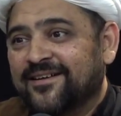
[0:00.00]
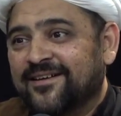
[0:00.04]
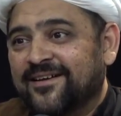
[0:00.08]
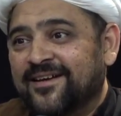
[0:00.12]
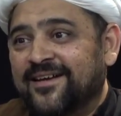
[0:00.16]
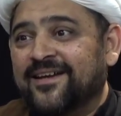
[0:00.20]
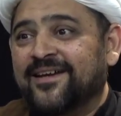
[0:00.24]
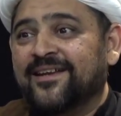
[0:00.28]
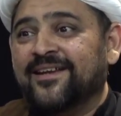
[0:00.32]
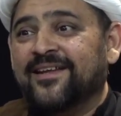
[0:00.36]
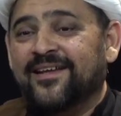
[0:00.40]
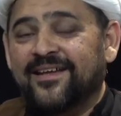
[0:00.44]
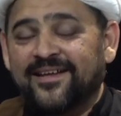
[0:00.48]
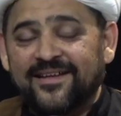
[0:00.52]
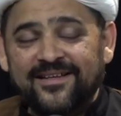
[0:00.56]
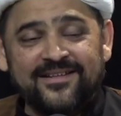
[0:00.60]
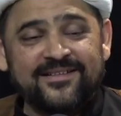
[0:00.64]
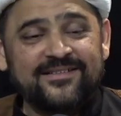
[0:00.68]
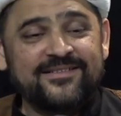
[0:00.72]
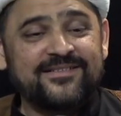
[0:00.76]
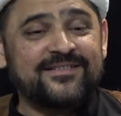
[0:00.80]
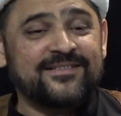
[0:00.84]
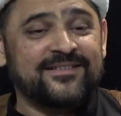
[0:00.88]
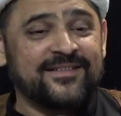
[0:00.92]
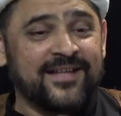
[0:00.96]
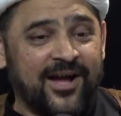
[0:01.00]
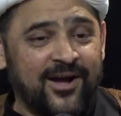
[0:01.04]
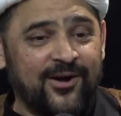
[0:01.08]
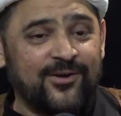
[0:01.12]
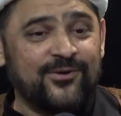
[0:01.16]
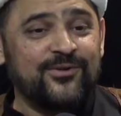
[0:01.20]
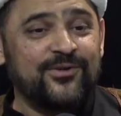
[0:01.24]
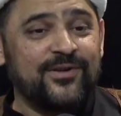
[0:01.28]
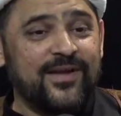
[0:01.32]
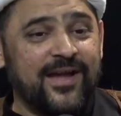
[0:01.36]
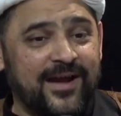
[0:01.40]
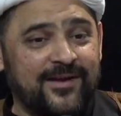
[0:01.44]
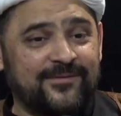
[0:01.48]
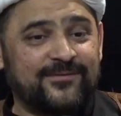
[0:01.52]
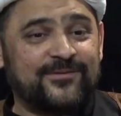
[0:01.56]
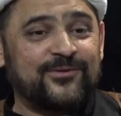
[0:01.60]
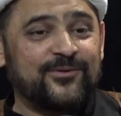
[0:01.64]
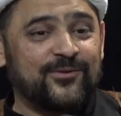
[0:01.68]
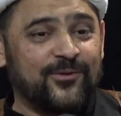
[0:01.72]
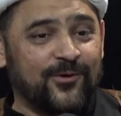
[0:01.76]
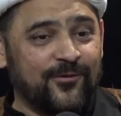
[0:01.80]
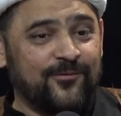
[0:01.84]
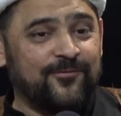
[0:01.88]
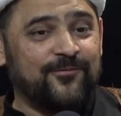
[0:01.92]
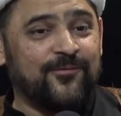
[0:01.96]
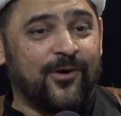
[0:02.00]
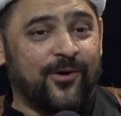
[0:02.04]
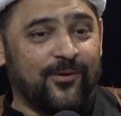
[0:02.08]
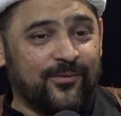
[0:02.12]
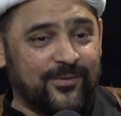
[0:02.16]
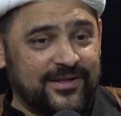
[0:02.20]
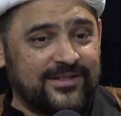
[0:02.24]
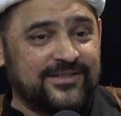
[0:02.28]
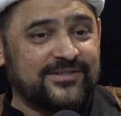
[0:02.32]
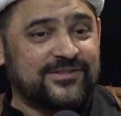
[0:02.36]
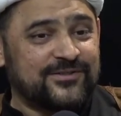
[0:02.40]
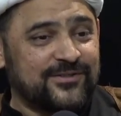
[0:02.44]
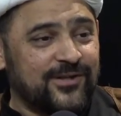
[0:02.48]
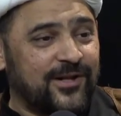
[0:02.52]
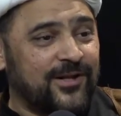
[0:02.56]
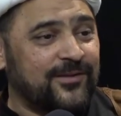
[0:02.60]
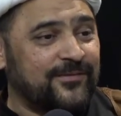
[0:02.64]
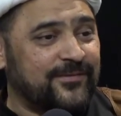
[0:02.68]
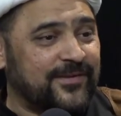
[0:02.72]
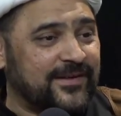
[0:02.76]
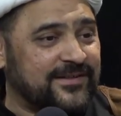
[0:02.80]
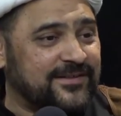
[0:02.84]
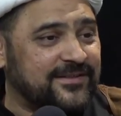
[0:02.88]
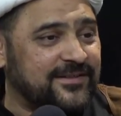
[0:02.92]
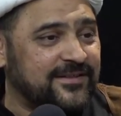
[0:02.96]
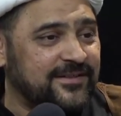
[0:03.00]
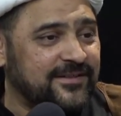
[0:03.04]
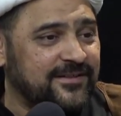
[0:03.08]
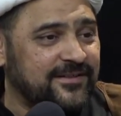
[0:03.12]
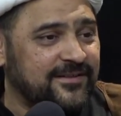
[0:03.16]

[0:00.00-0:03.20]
and hence now you have to go forward and solve it.